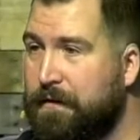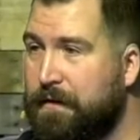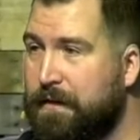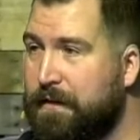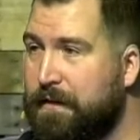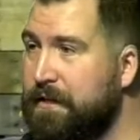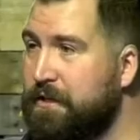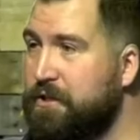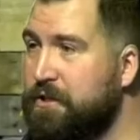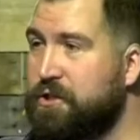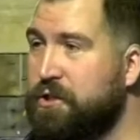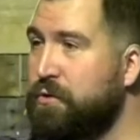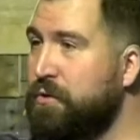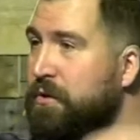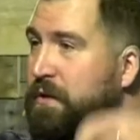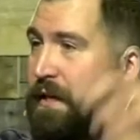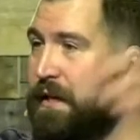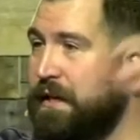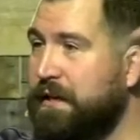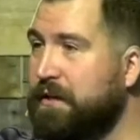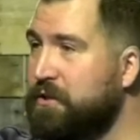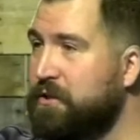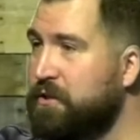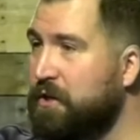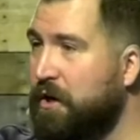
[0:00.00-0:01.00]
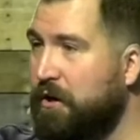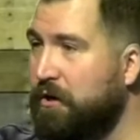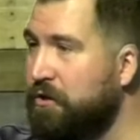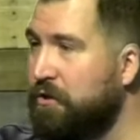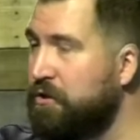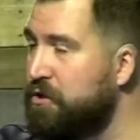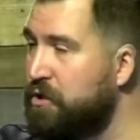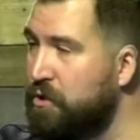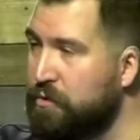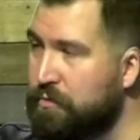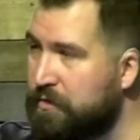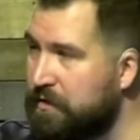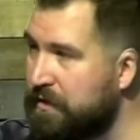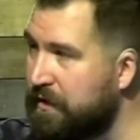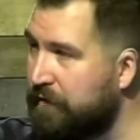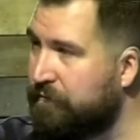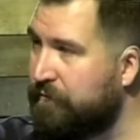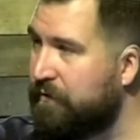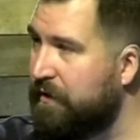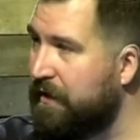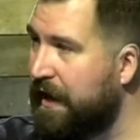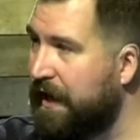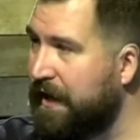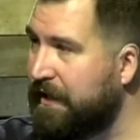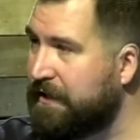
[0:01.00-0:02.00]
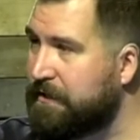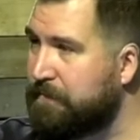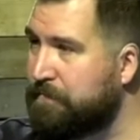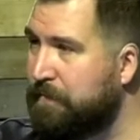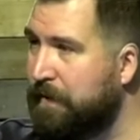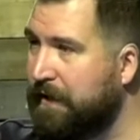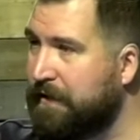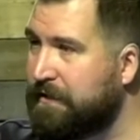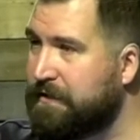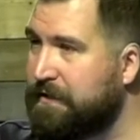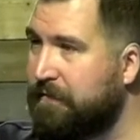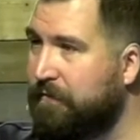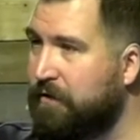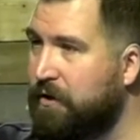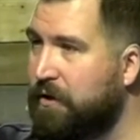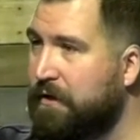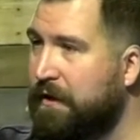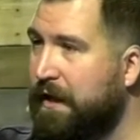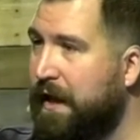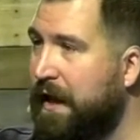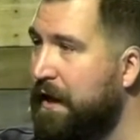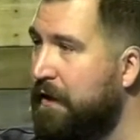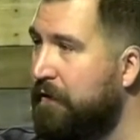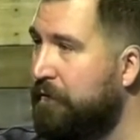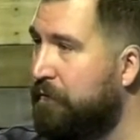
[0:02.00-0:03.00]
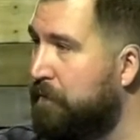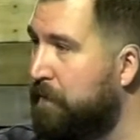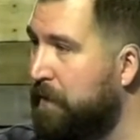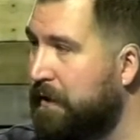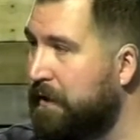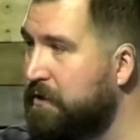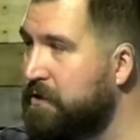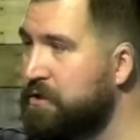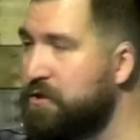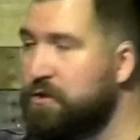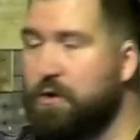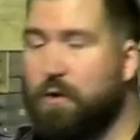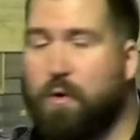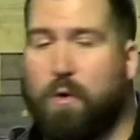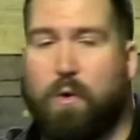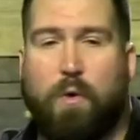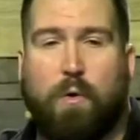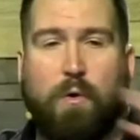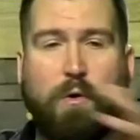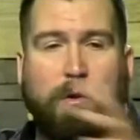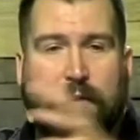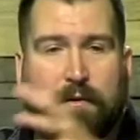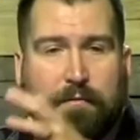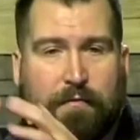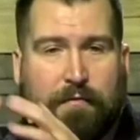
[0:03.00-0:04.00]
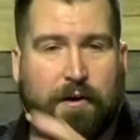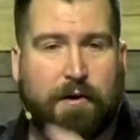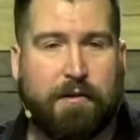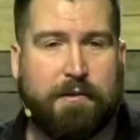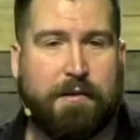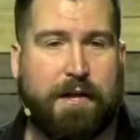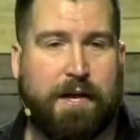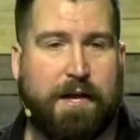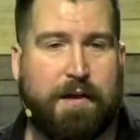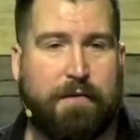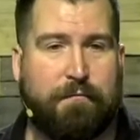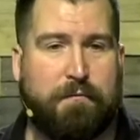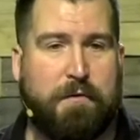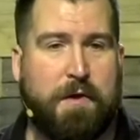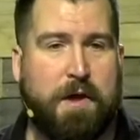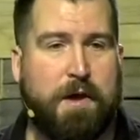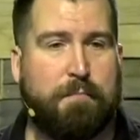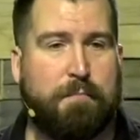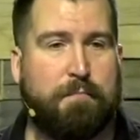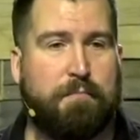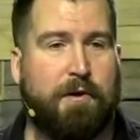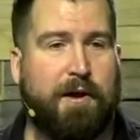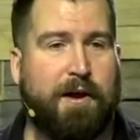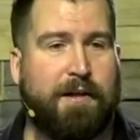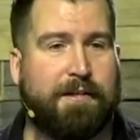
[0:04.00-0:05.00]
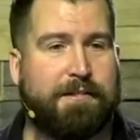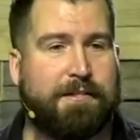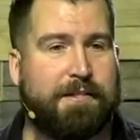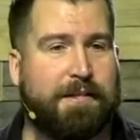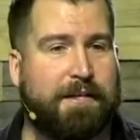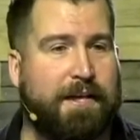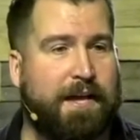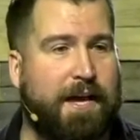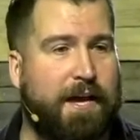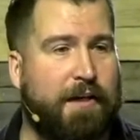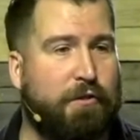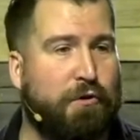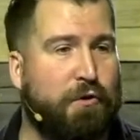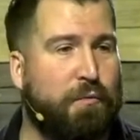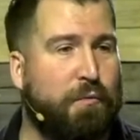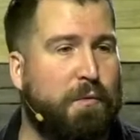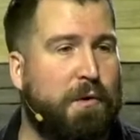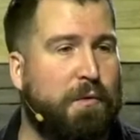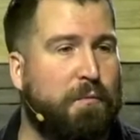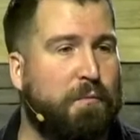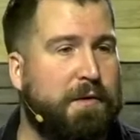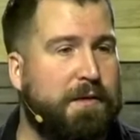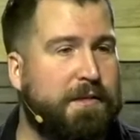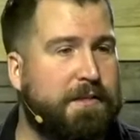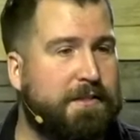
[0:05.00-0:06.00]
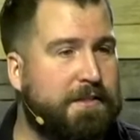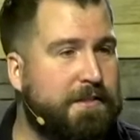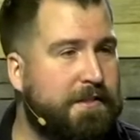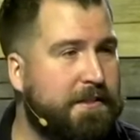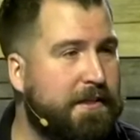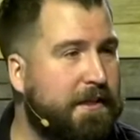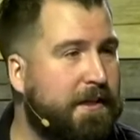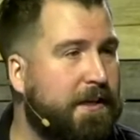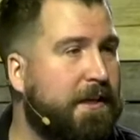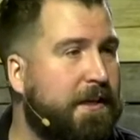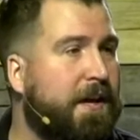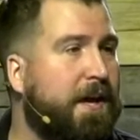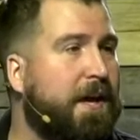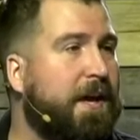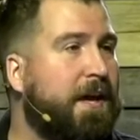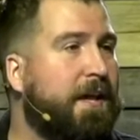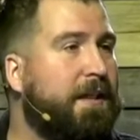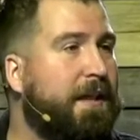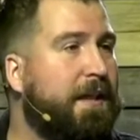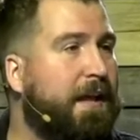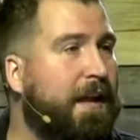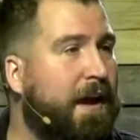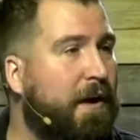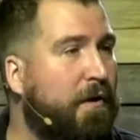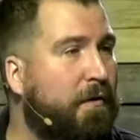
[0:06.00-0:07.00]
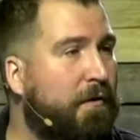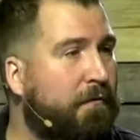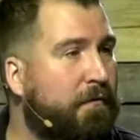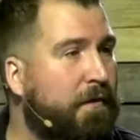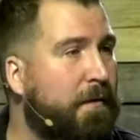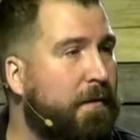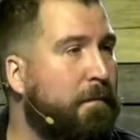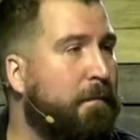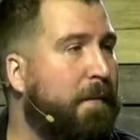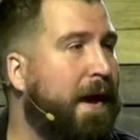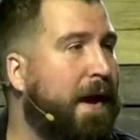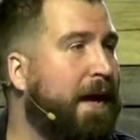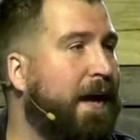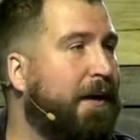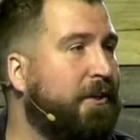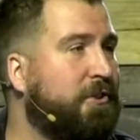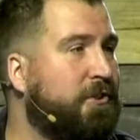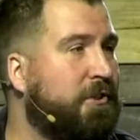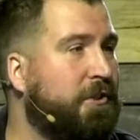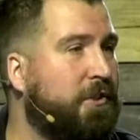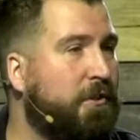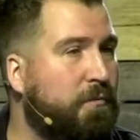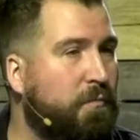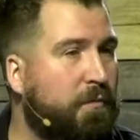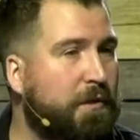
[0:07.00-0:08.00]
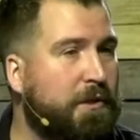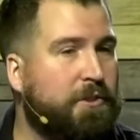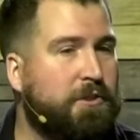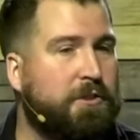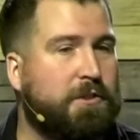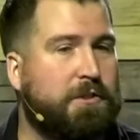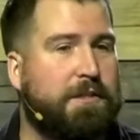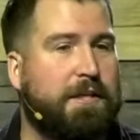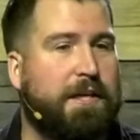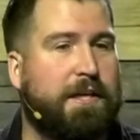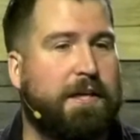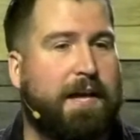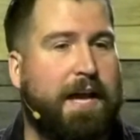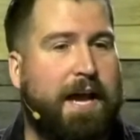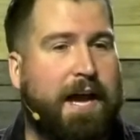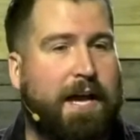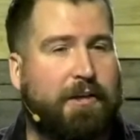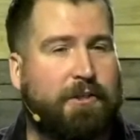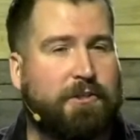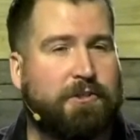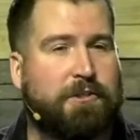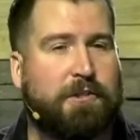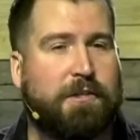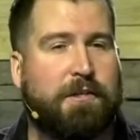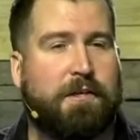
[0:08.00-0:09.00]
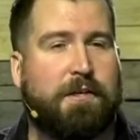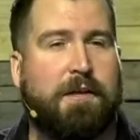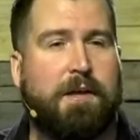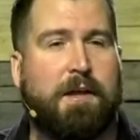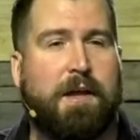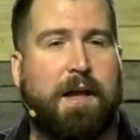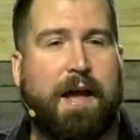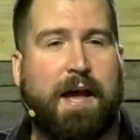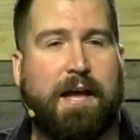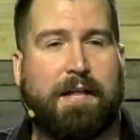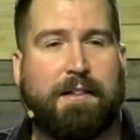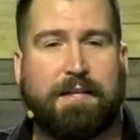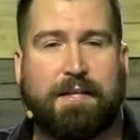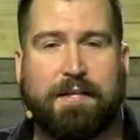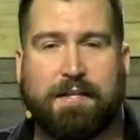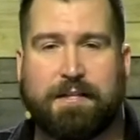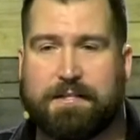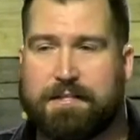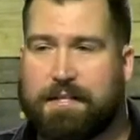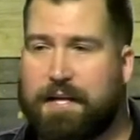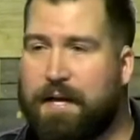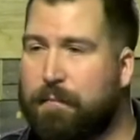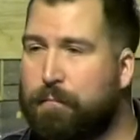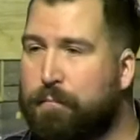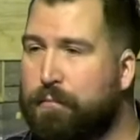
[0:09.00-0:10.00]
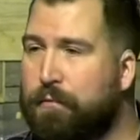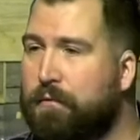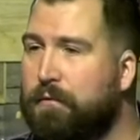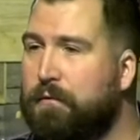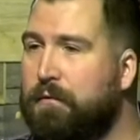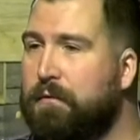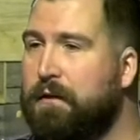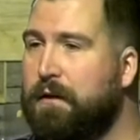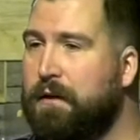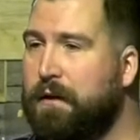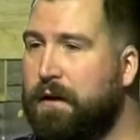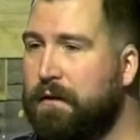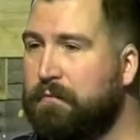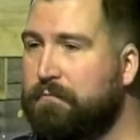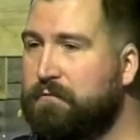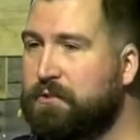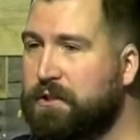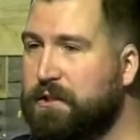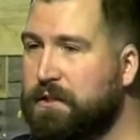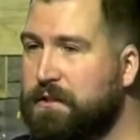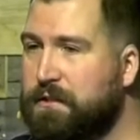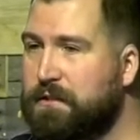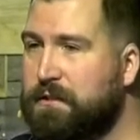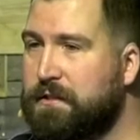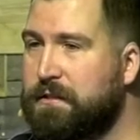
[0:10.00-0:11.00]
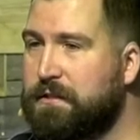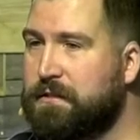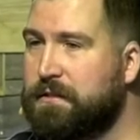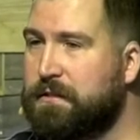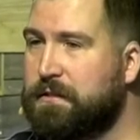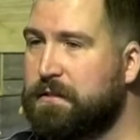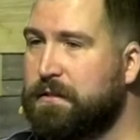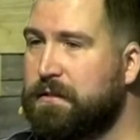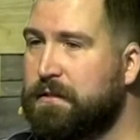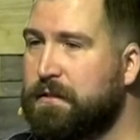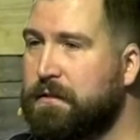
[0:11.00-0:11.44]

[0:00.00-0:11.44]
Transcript: These two things aren't two different aspects of our life, but it's the whole of our life brought together when we see that out of compassion we should take action at the example of Jesus.